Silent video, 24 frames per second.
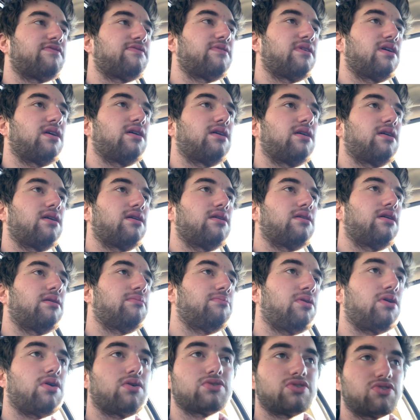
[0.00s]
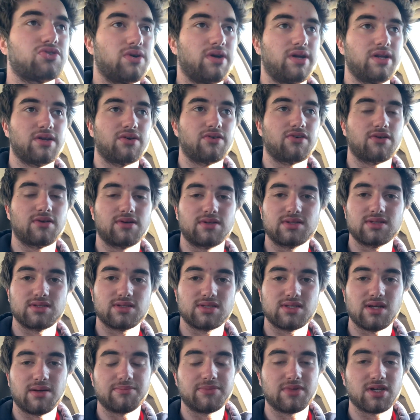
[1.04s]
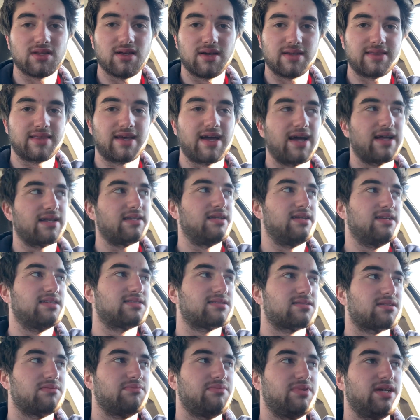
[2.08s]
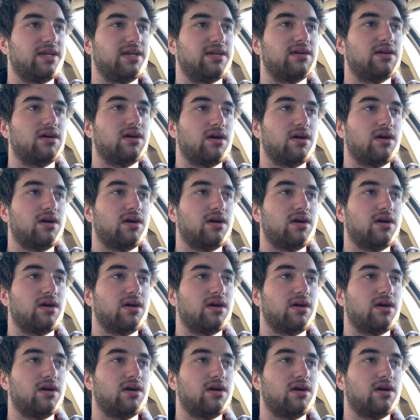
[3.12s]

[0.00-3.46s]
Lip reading: a ball joint or something like that needs to be